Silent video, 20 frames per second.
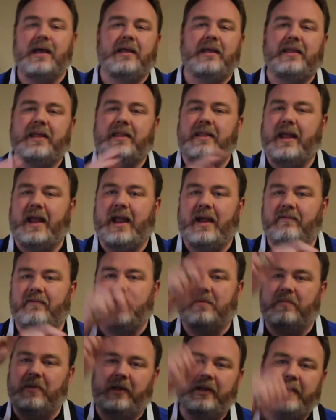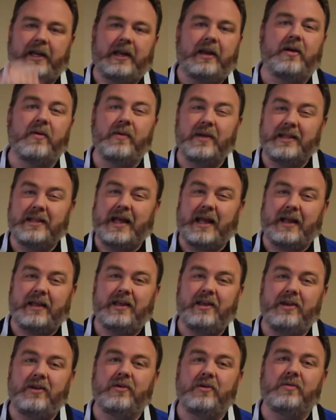then they have the ability to go into that
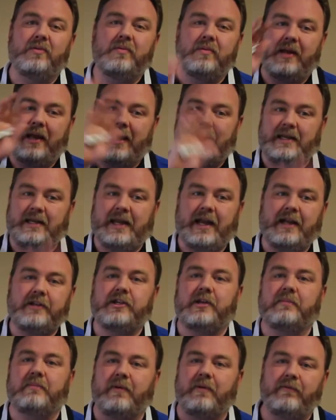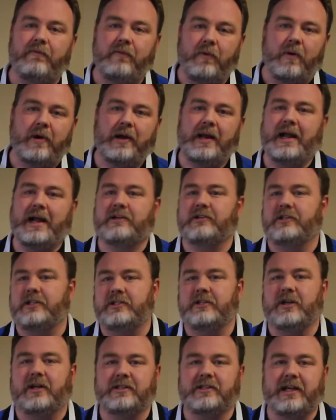queue and catch it before it actually
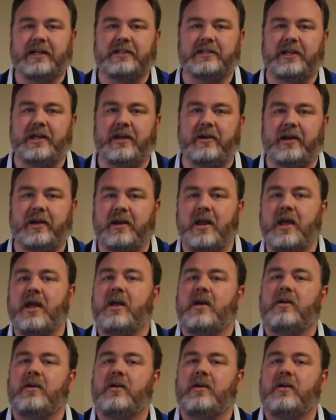starts executing,